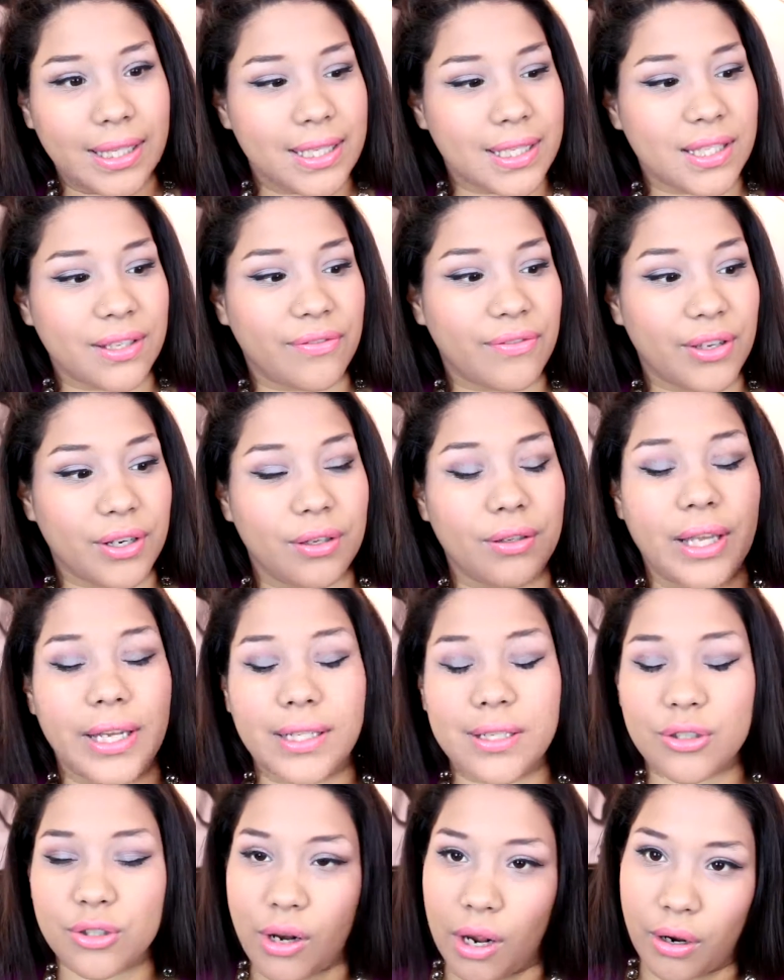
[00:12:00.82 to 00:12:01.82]
this if you don't
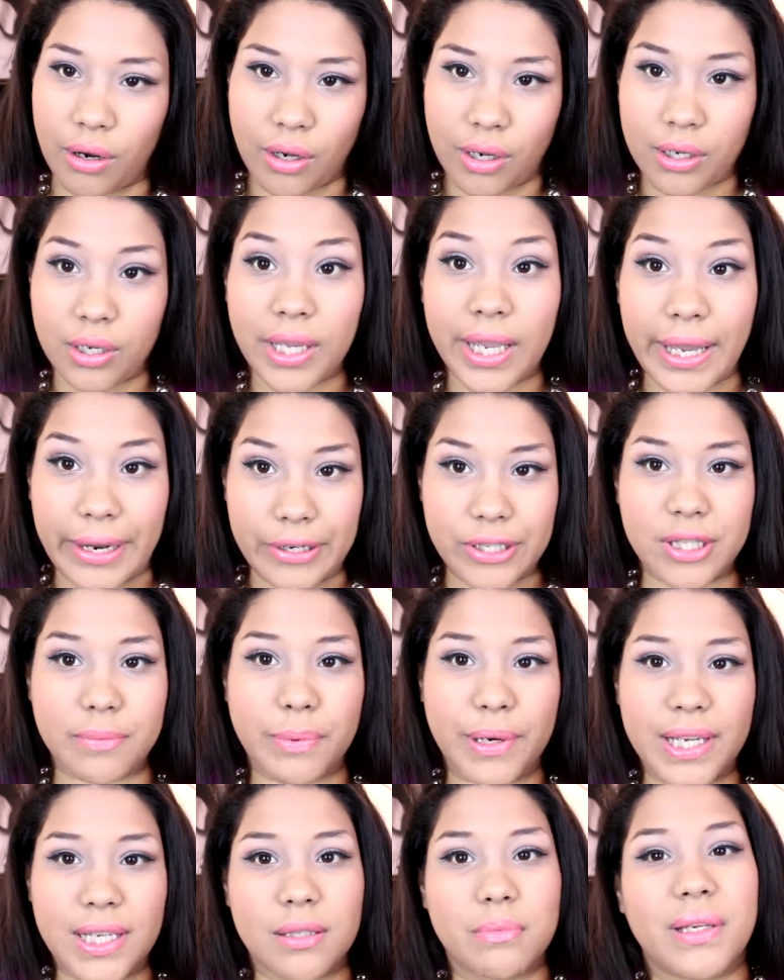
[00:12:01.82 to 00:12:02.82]
like strong
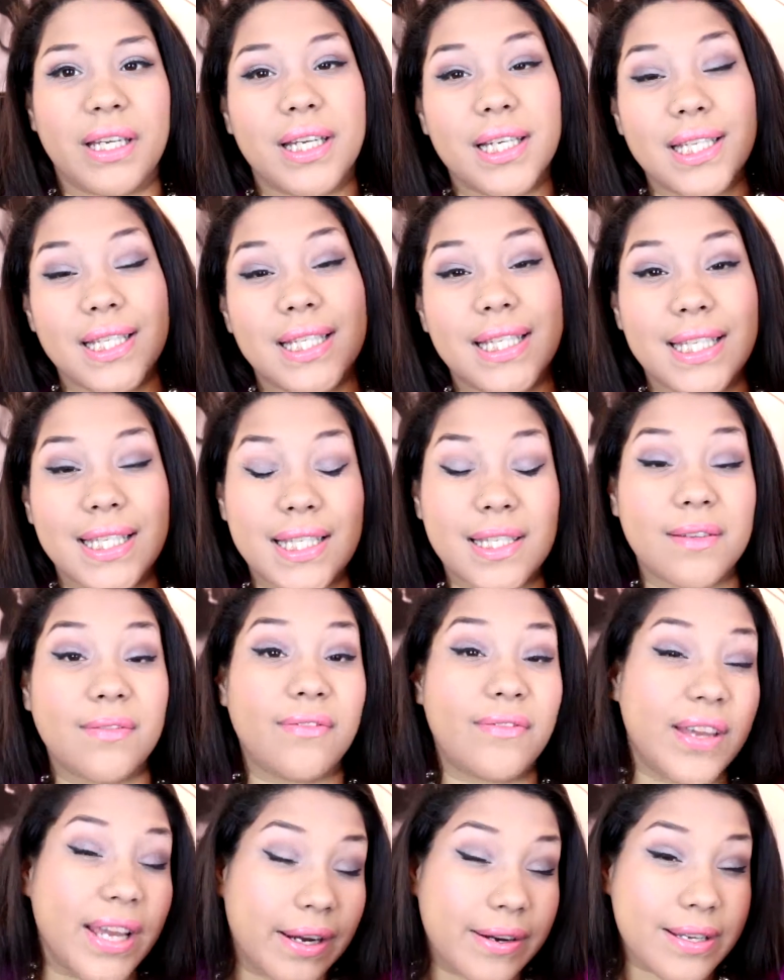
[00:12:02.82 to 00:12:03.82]
hairsprays, because this is
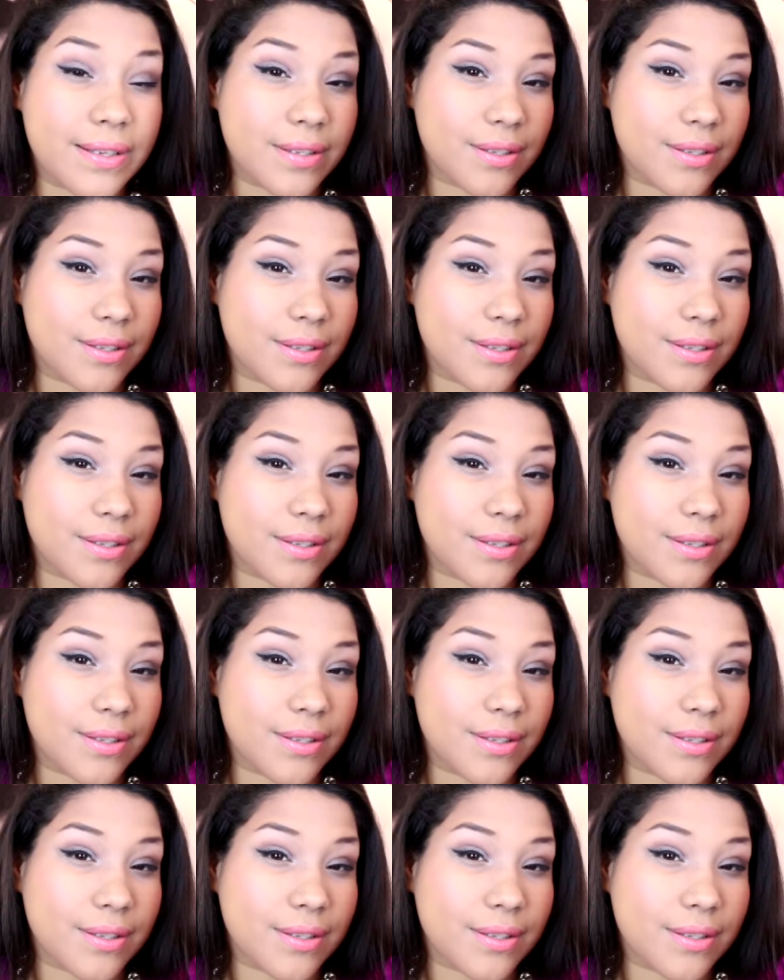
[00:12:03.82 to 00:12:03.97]
very